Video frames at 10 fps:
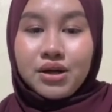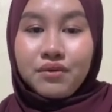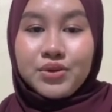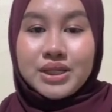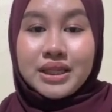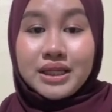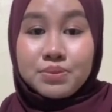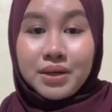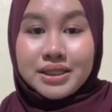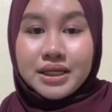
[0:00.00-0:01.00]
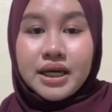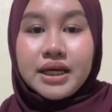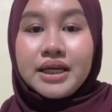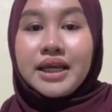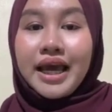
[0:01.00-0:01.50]
using this method in
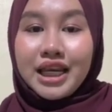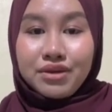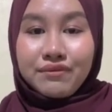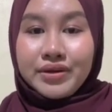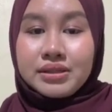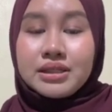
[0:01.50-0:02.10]
any fields,